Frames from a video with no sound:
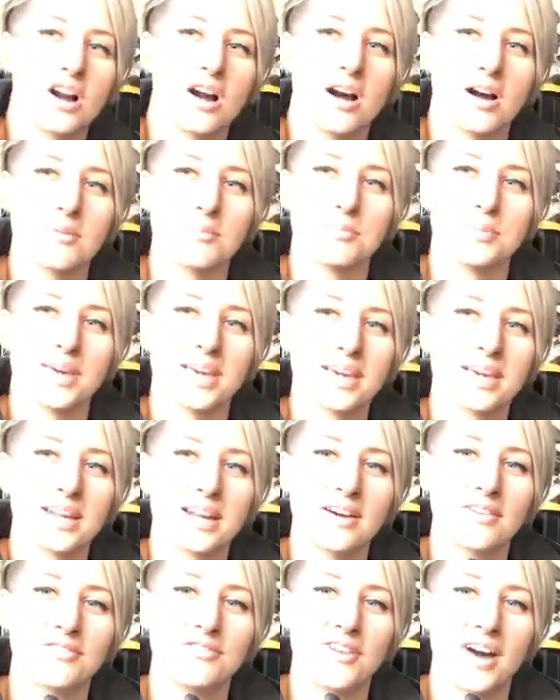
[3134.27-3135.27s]
strong, big
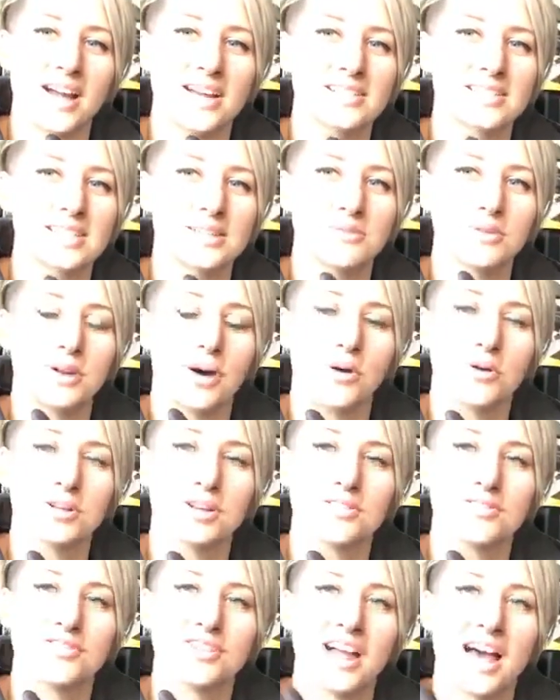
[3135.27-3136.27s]
enough vise that would hold
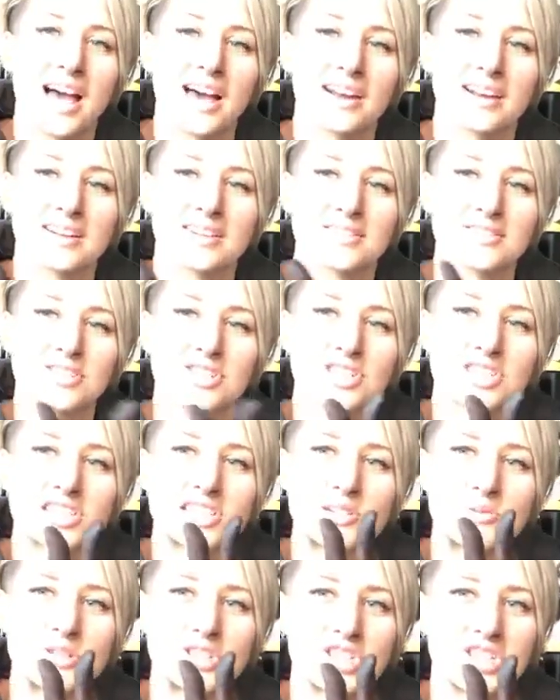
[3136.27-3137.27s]
it flat and just
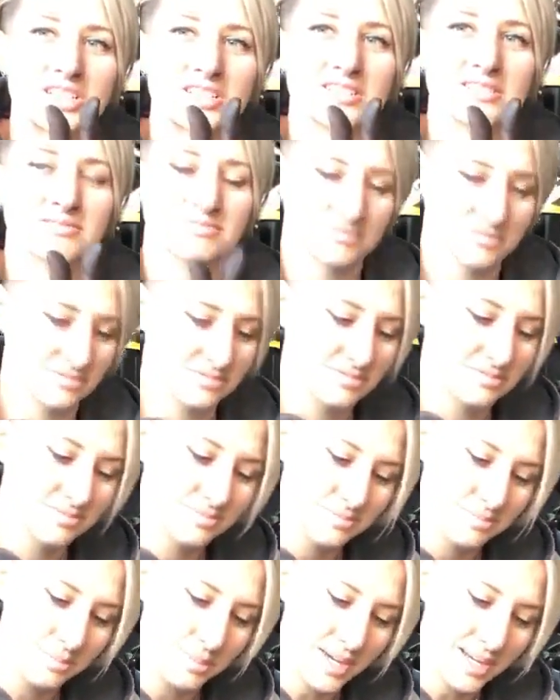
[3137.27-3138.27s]
squish it.
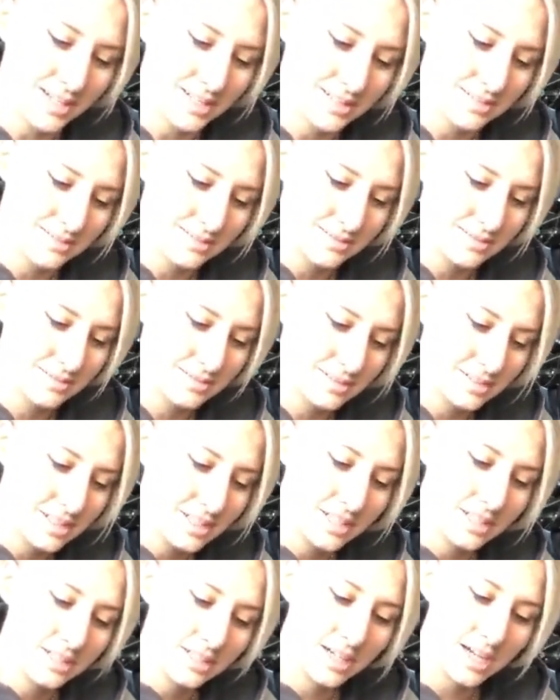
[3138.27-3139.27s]
But
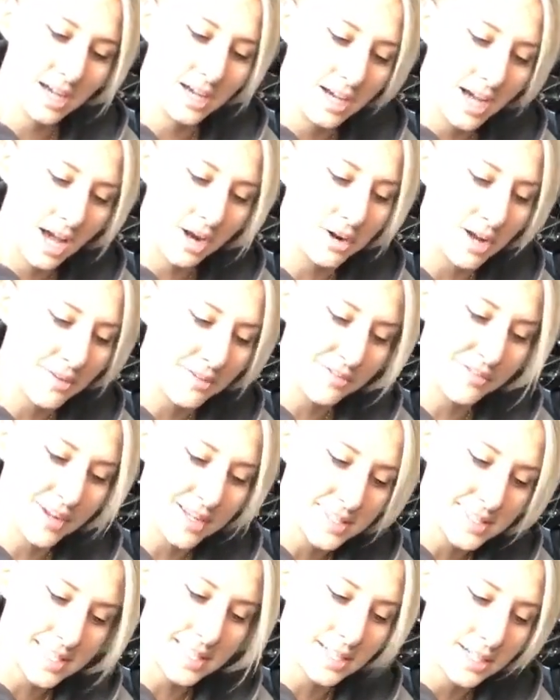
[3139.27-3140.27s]
I don't have a
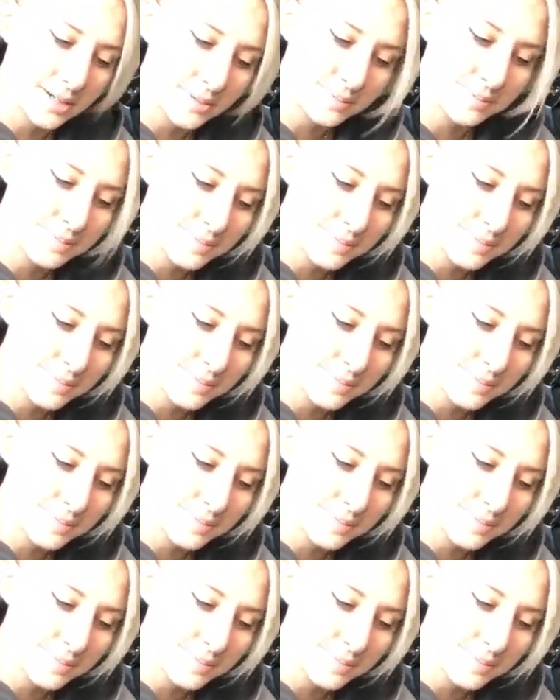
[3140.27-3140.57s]
vise either.